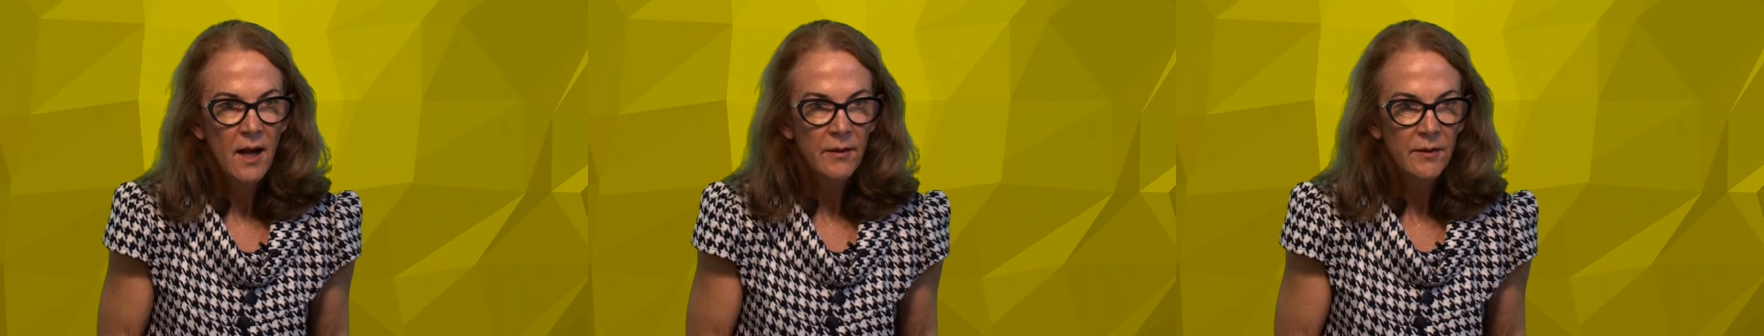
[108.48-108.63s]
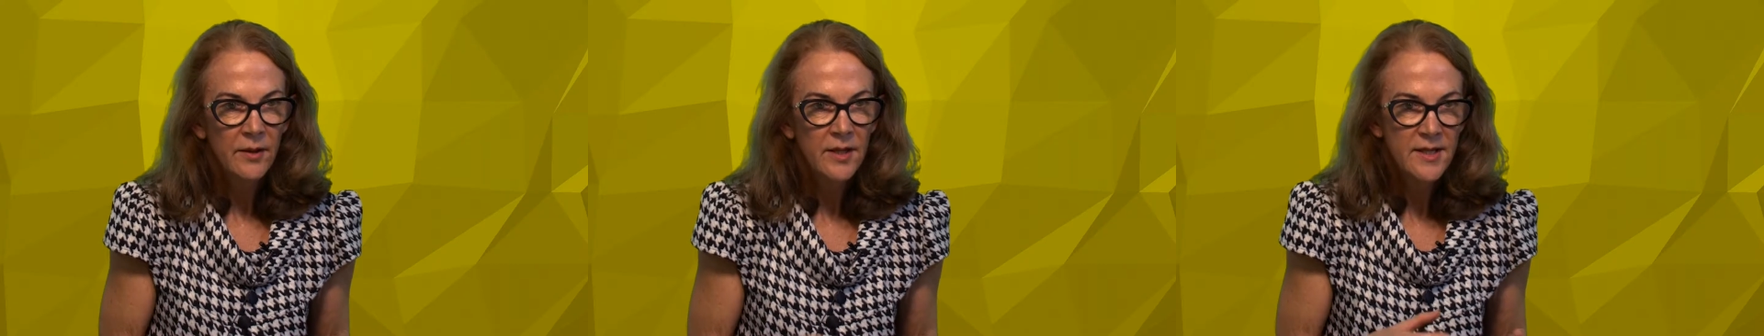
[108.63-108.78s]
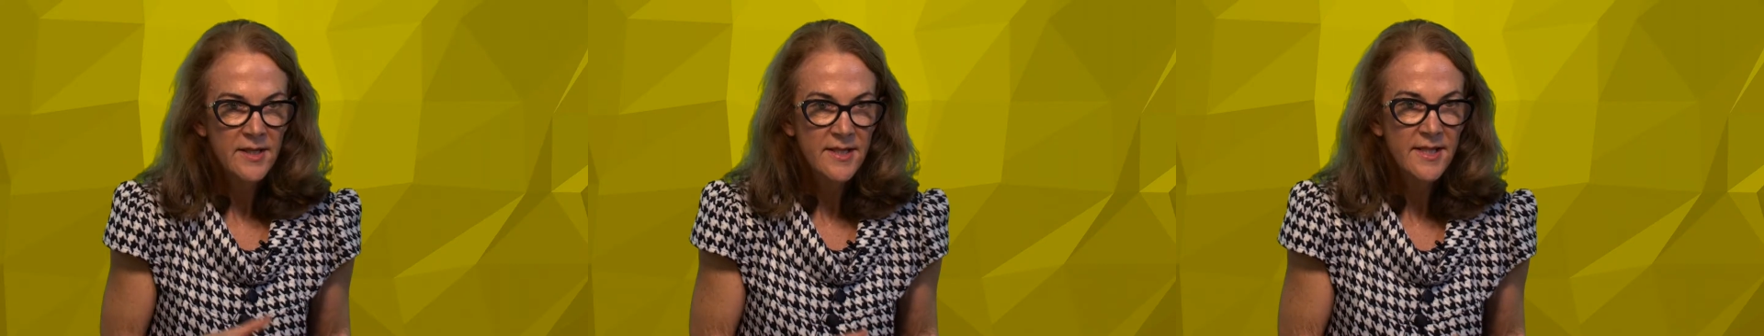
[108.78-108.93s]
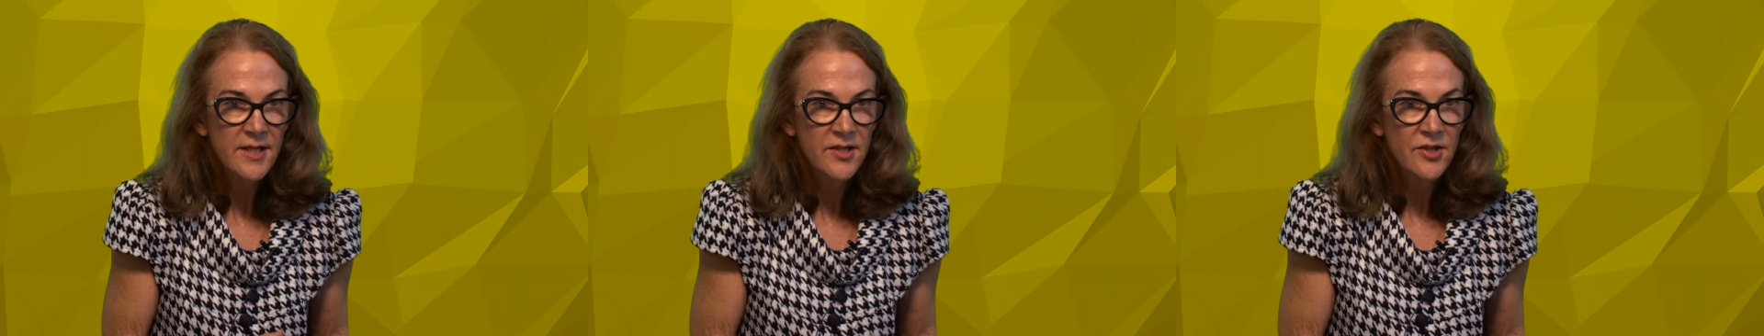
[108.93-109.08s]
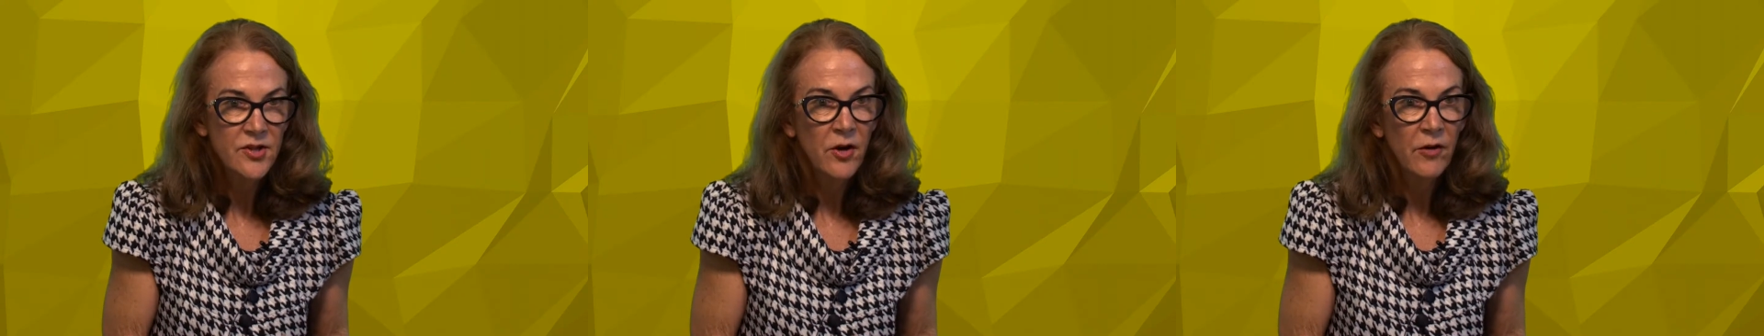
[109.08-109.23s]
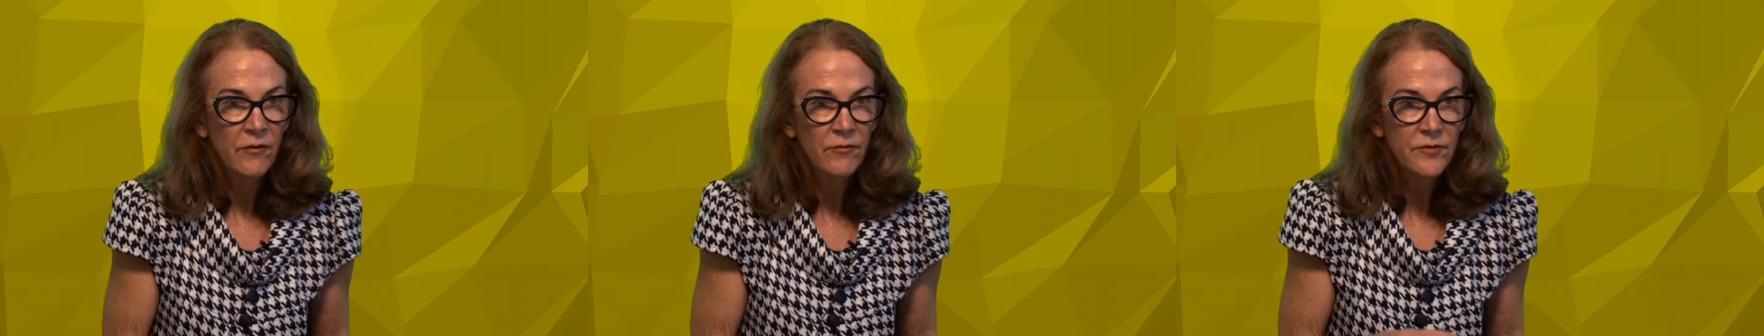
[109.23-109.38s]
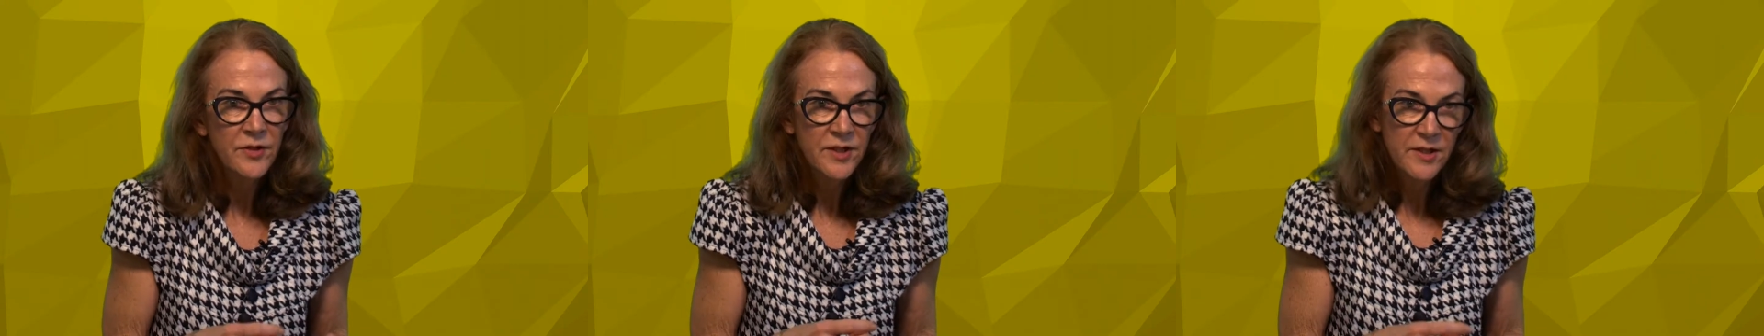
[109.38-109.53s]
consist
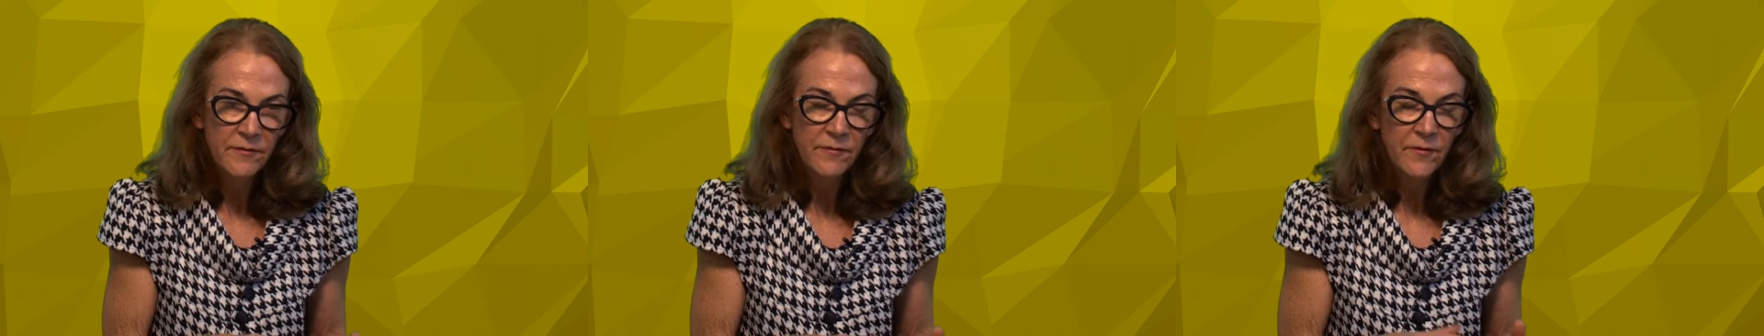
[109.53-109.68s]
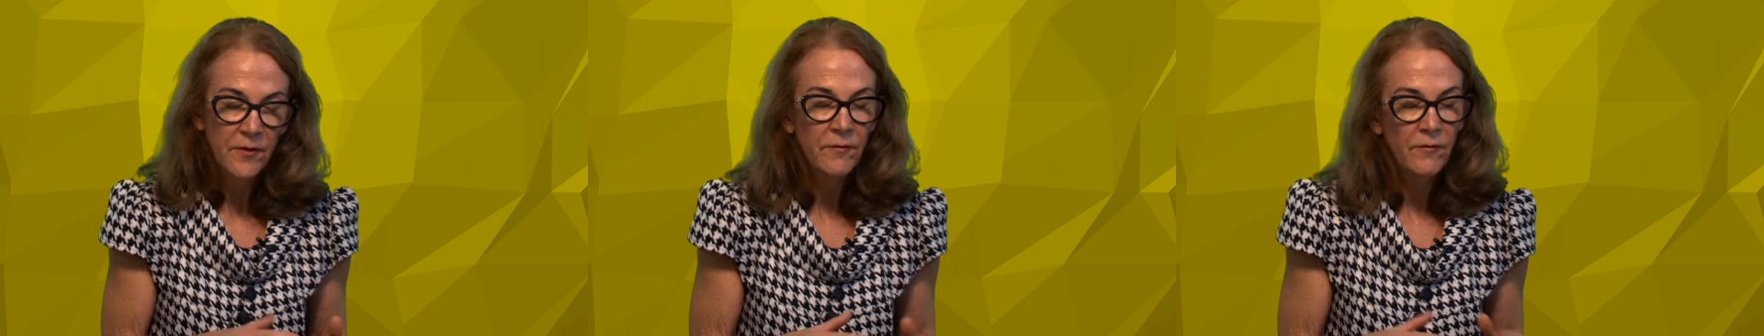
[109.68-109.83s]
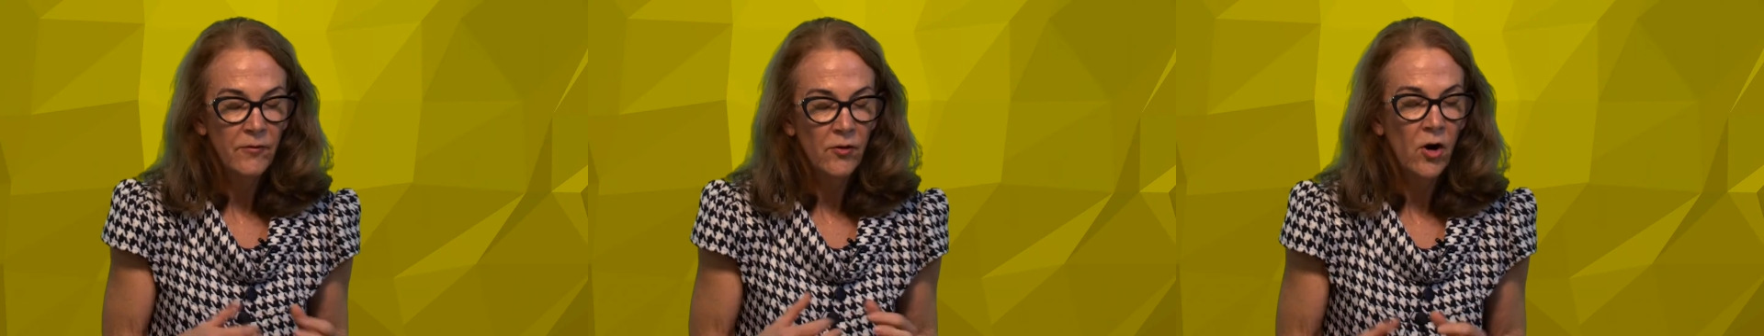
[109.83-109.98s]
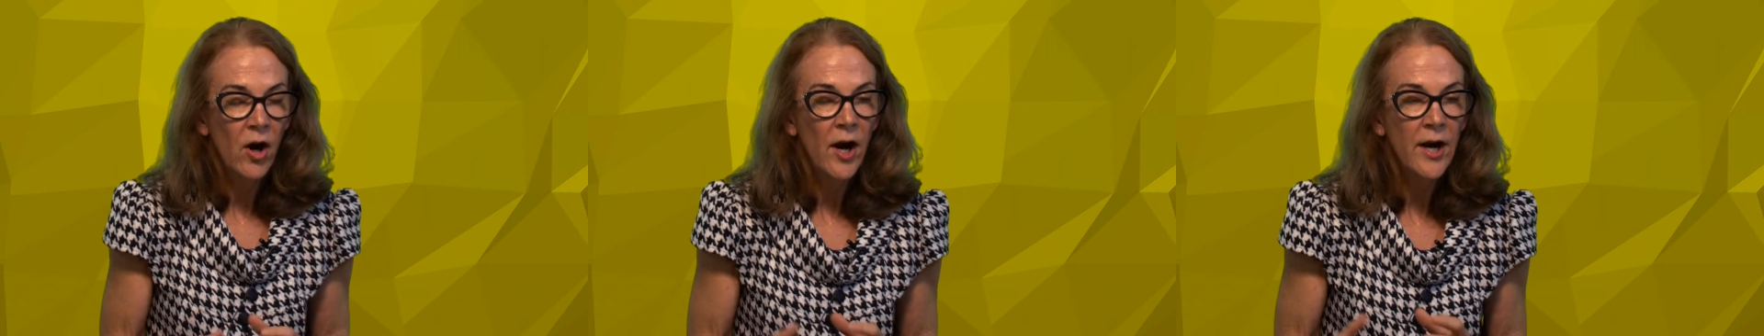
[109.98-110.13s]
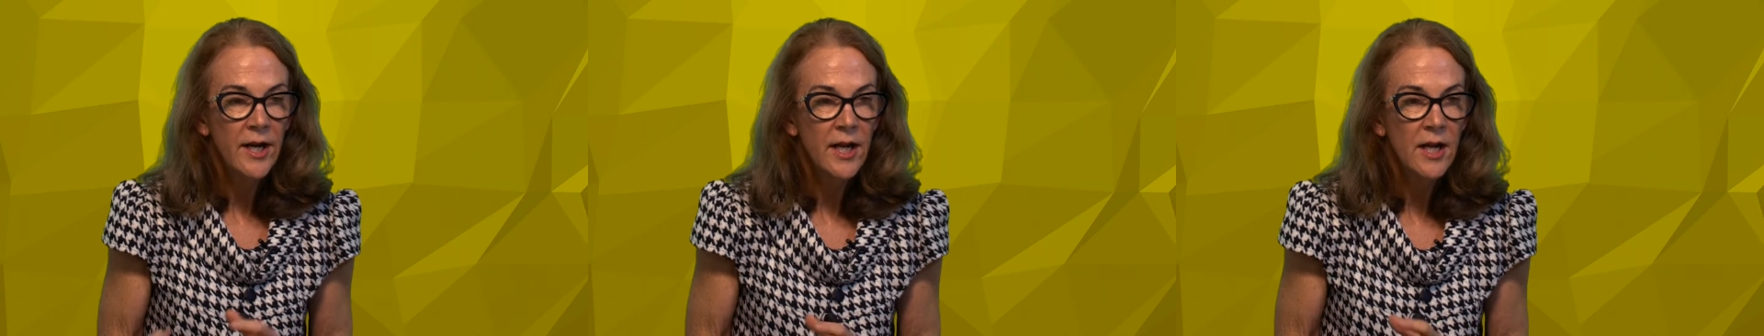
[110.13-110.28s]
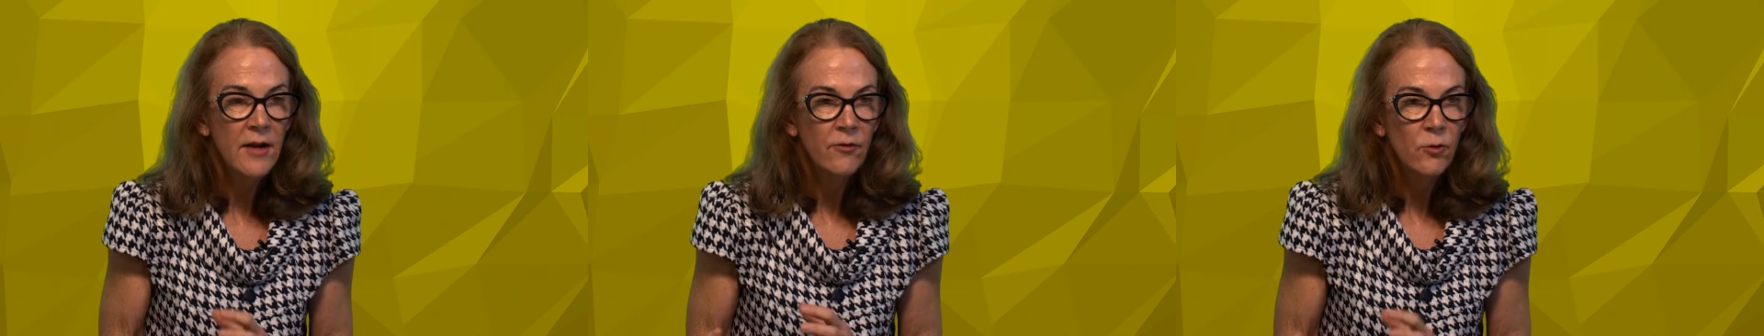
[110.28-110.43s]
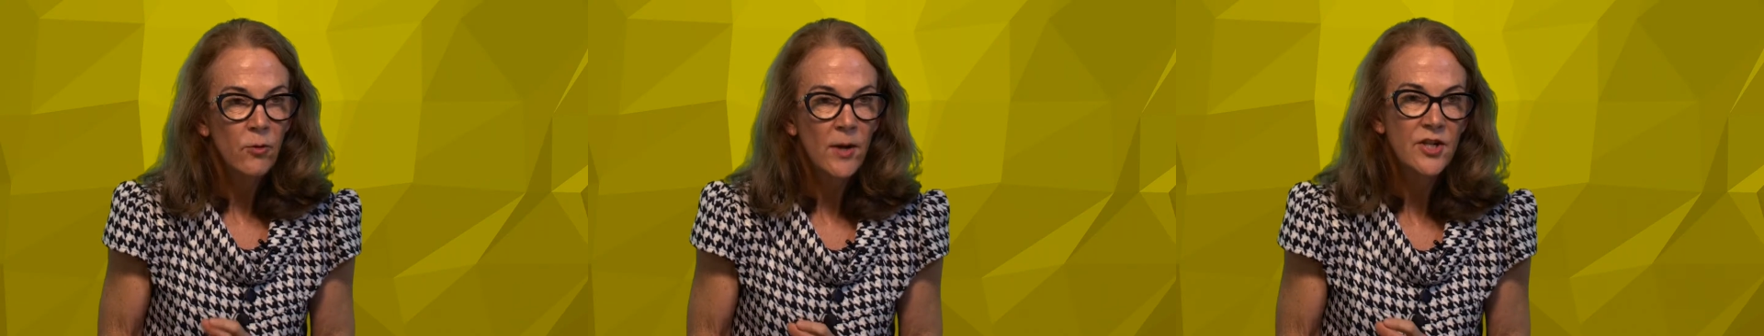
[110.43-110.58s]
of different
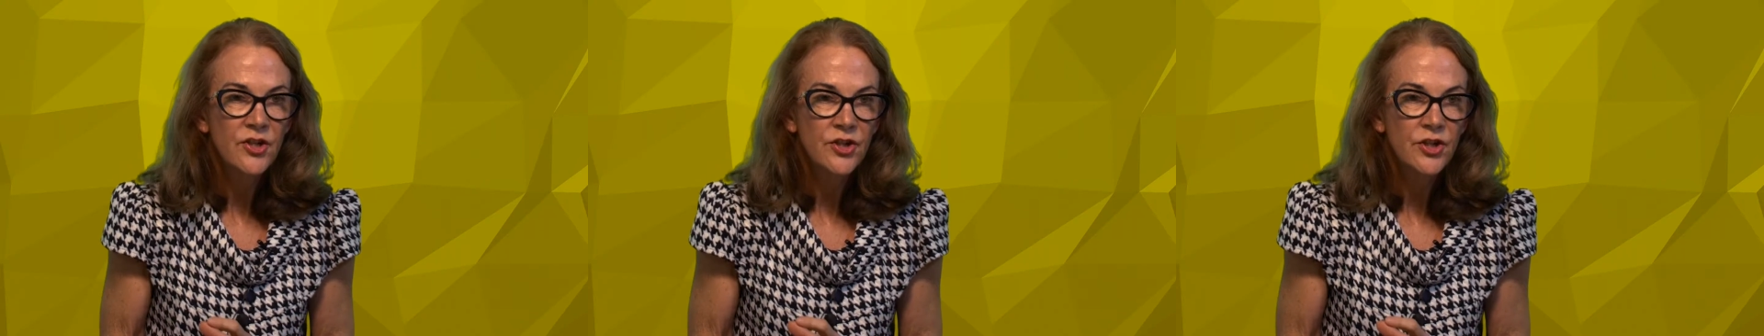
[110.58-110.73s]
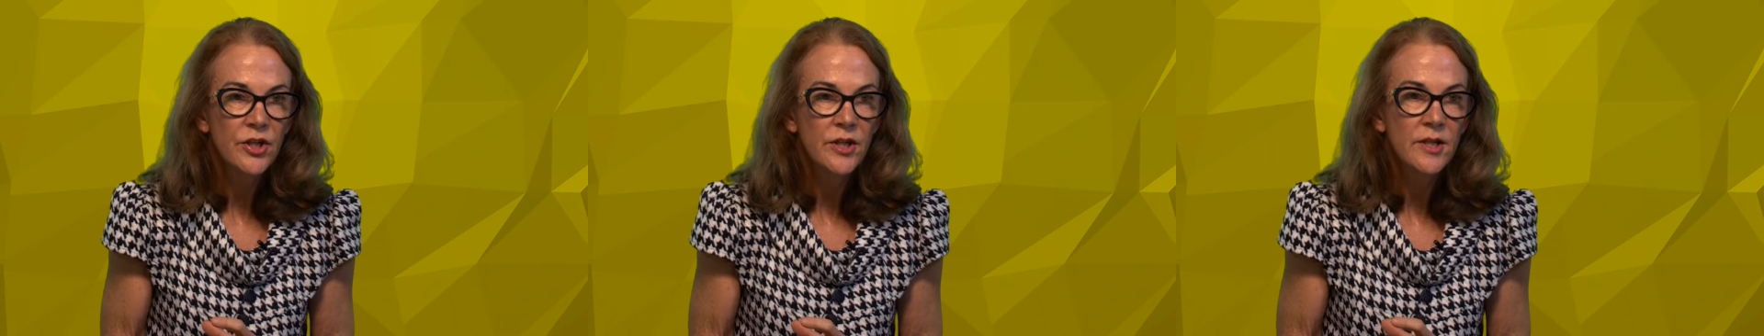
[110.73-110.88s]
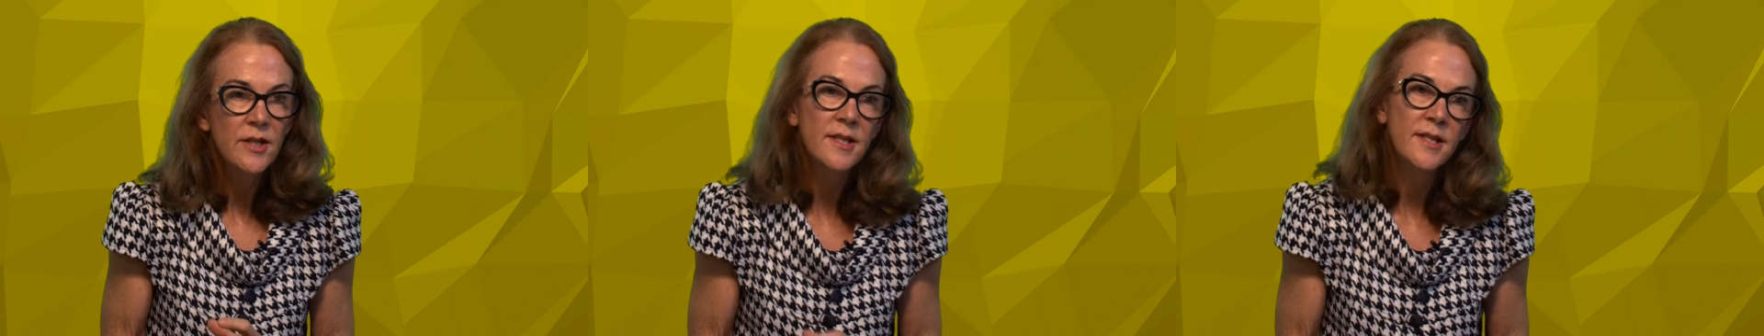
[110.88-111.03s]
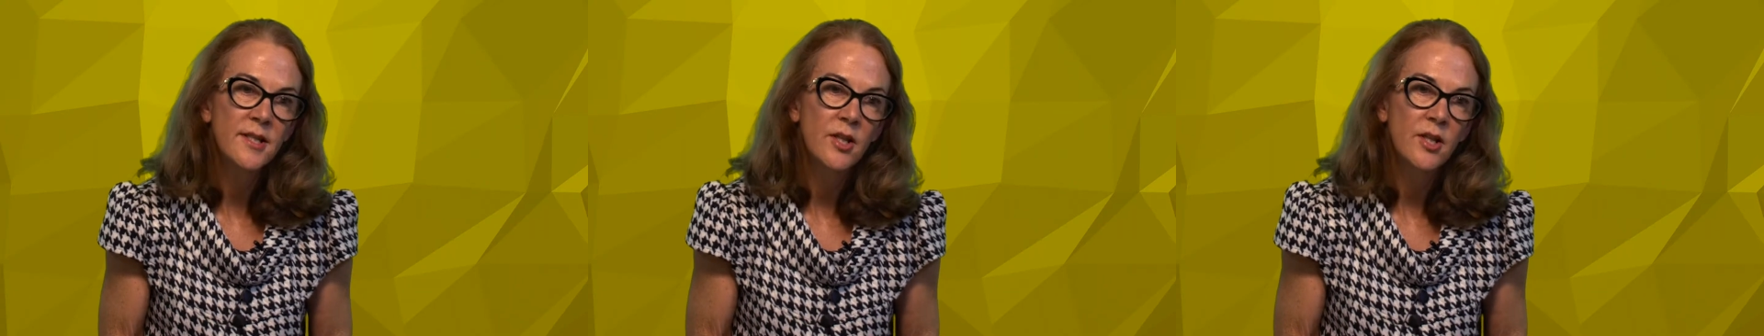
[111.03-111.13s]
variety of questions.